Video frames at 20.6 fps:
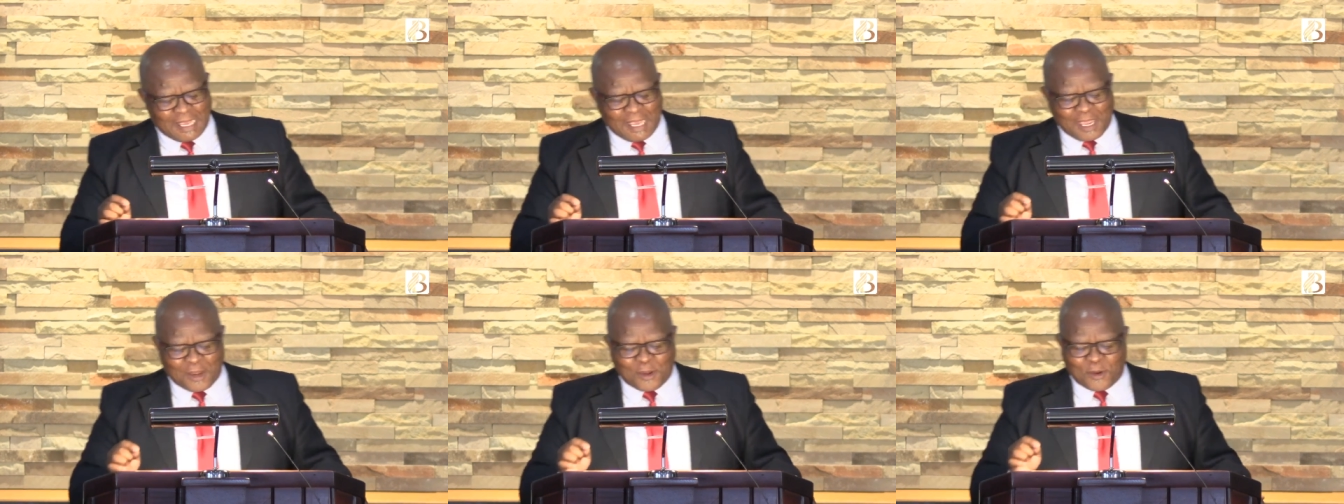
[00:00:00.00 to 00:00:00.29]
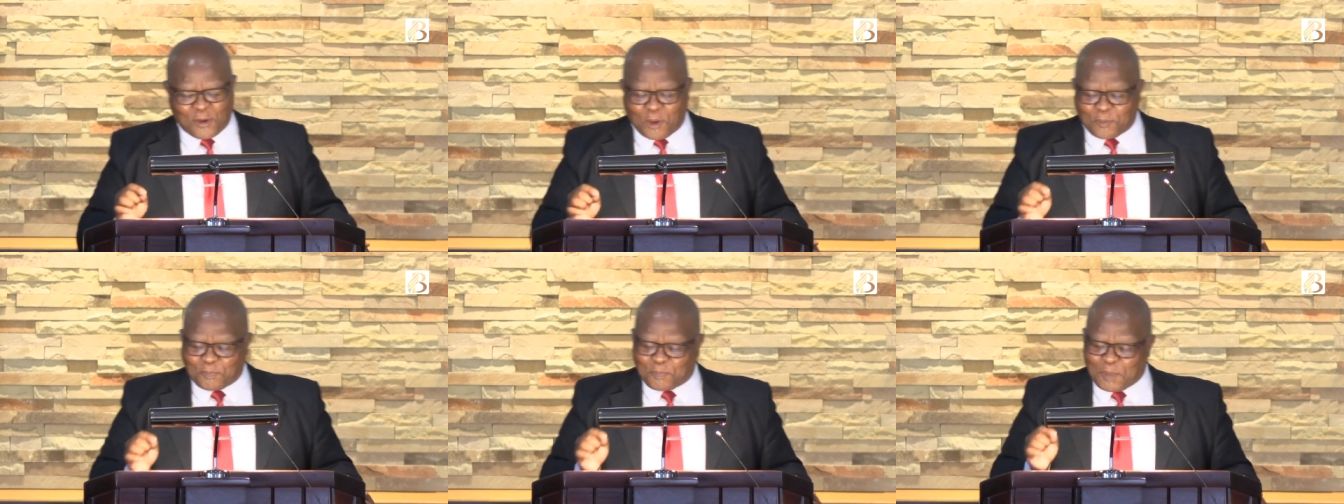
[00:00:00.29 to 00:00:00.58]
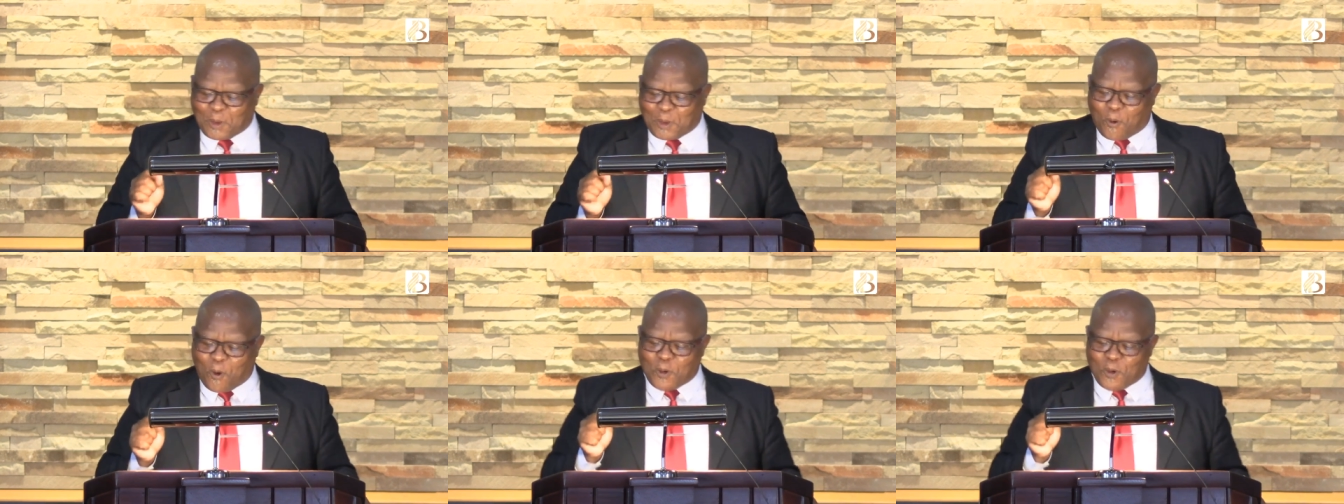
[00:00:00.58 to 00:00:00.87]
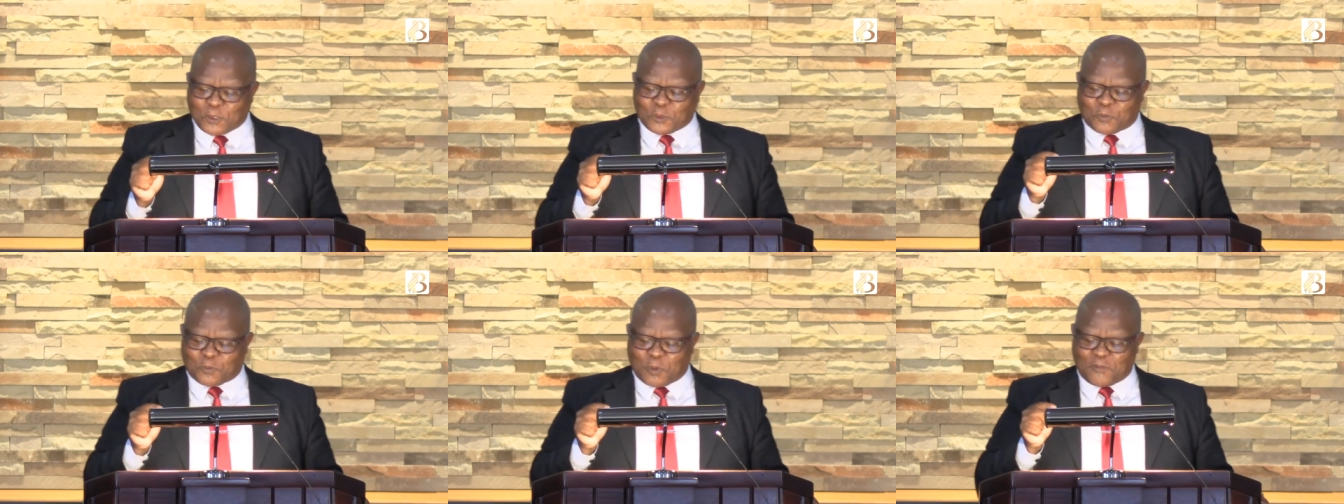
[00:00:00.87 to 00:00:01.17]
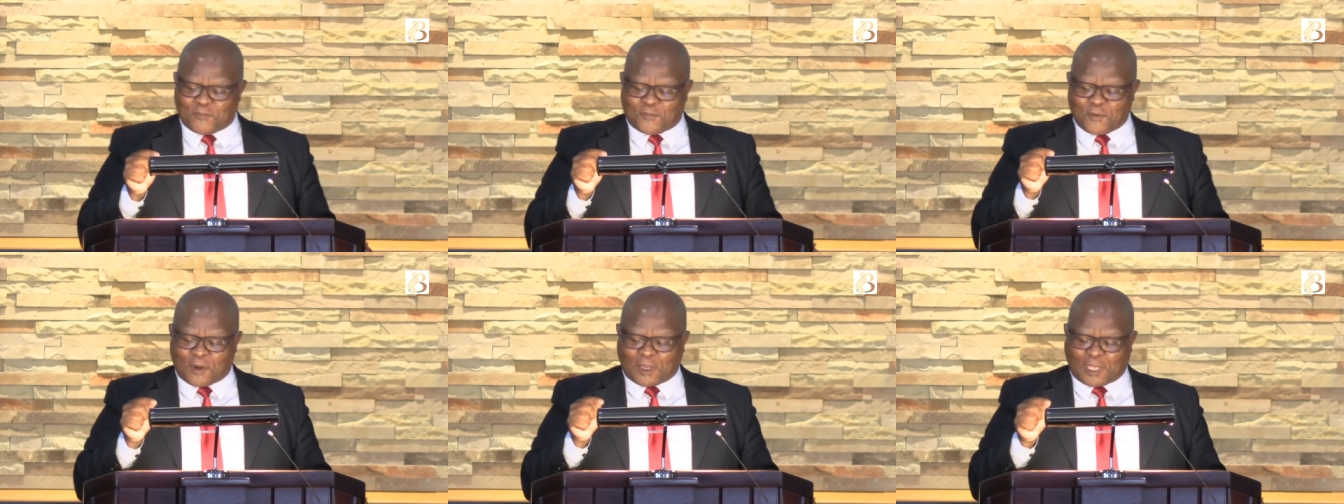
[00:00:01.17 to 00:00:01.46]
not because we
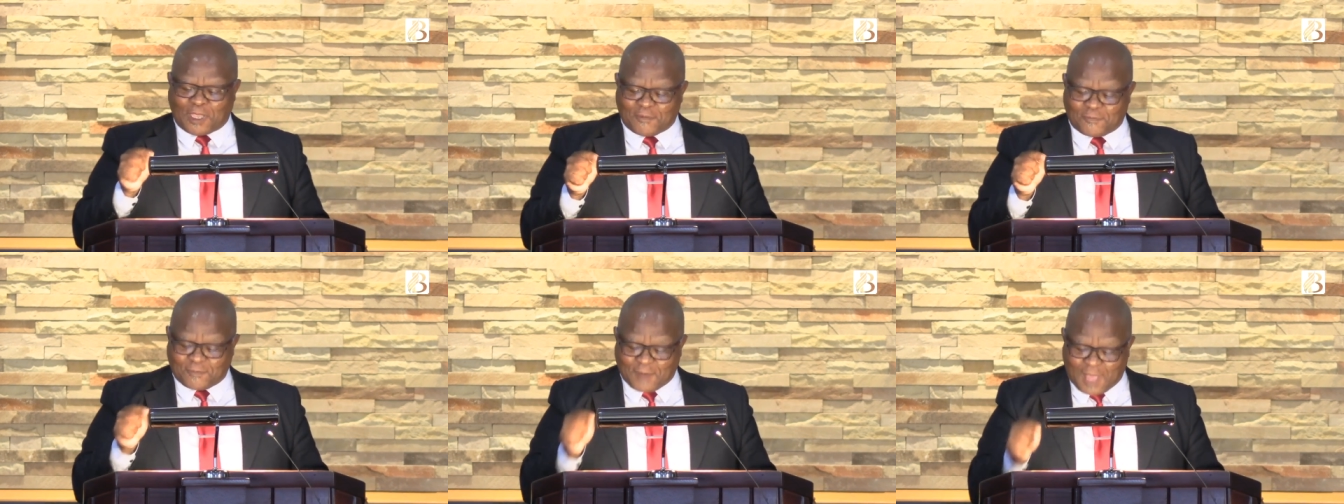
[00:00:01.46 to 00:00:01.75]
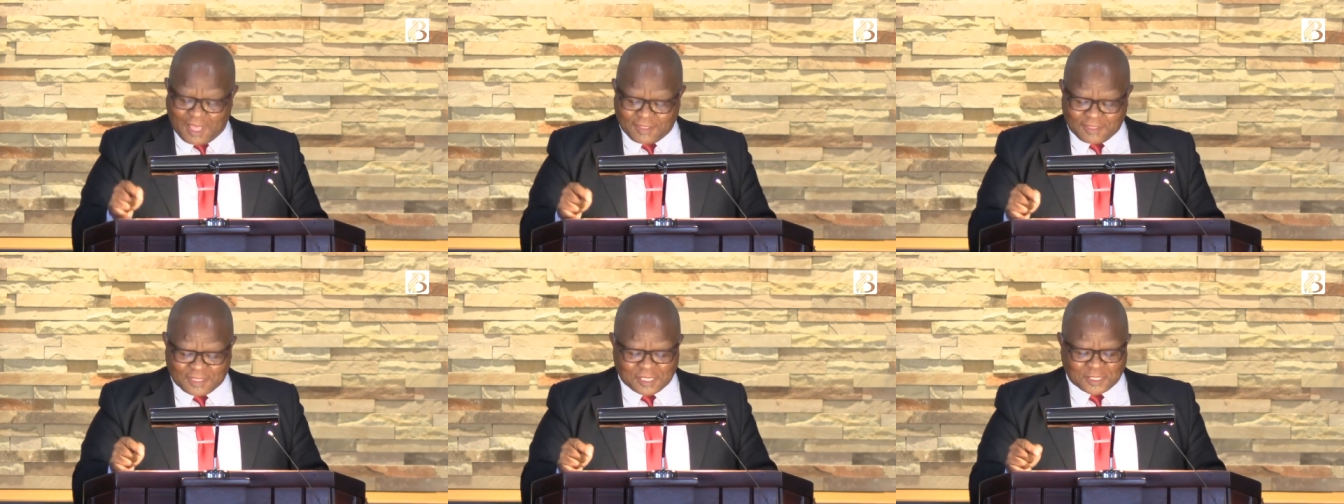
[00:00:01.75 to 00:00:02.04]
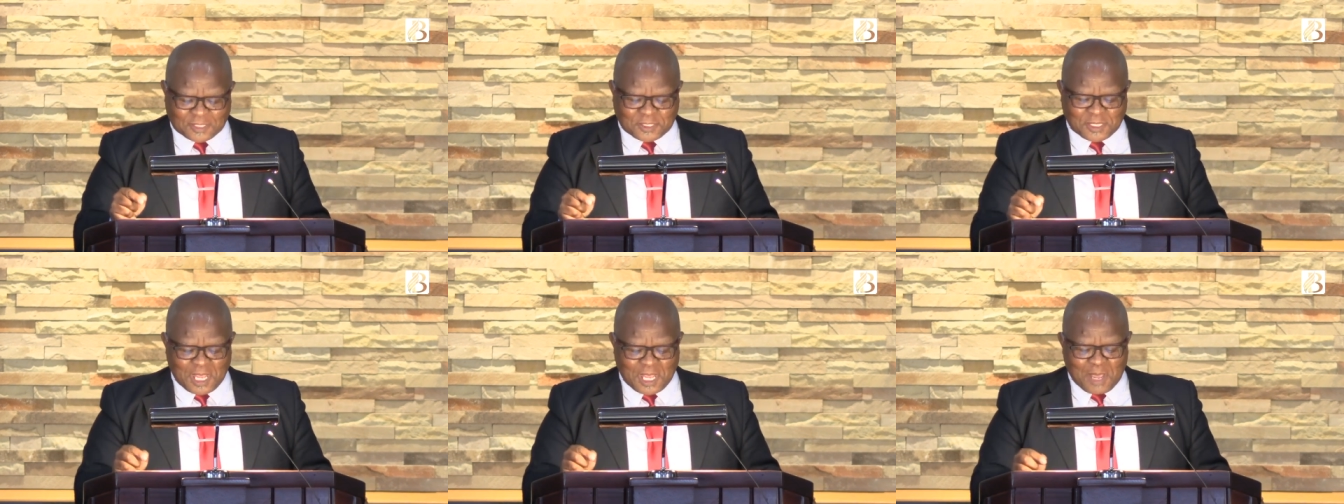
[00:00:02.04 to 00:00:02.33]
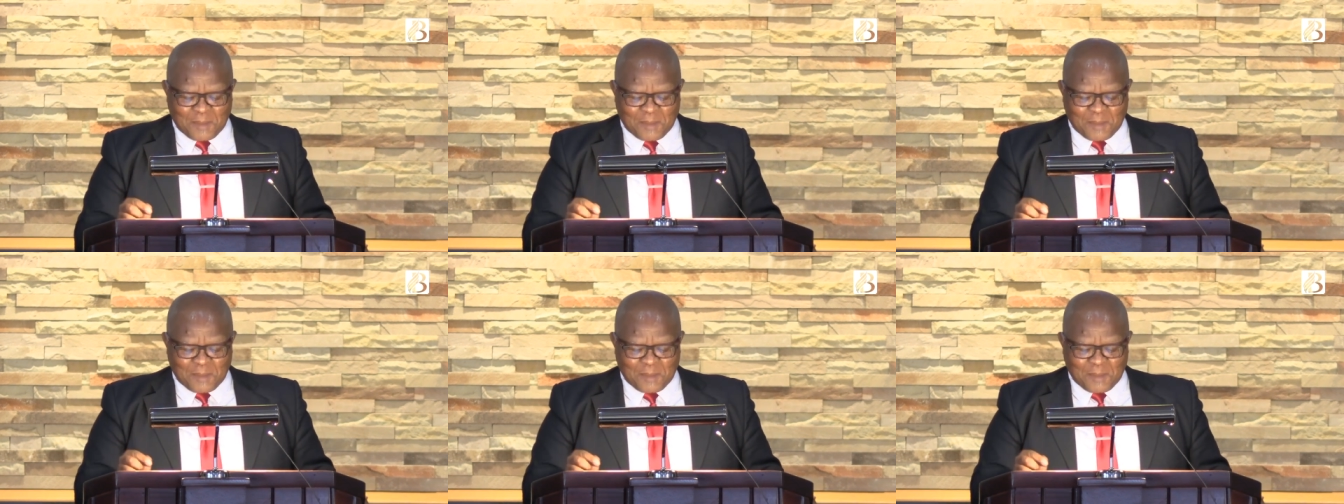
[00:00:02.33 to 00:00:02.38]
forgive others,